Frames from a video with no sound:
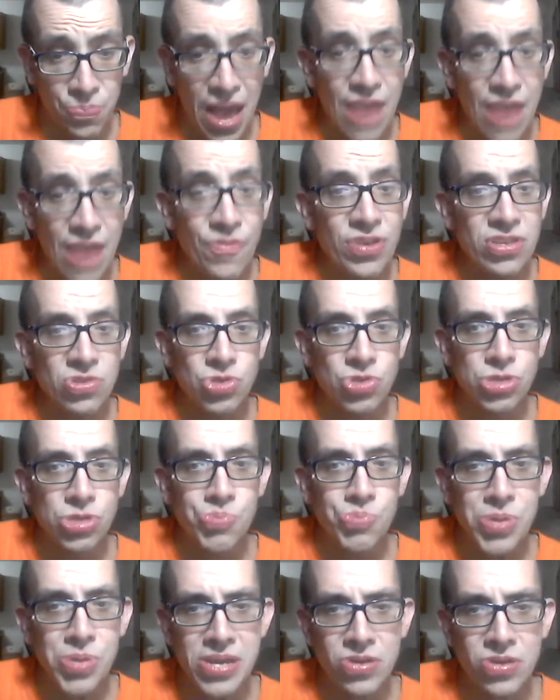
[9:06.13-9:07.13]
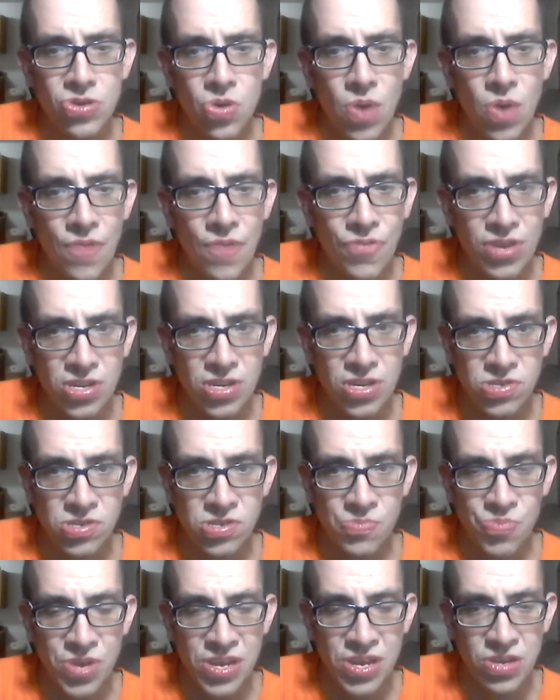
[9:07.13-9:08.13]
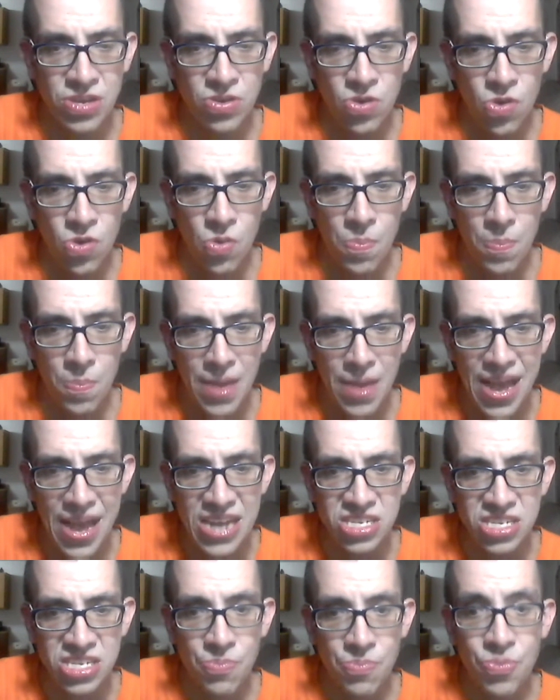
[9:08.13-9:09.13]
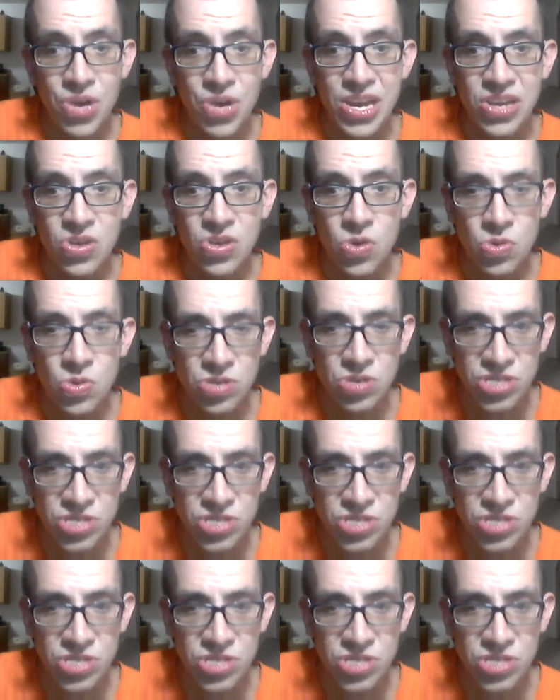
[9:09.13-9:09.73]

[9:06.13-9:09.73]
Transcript: I thought this was pretty cool. I thought this was a pretty cool match and a pretty cool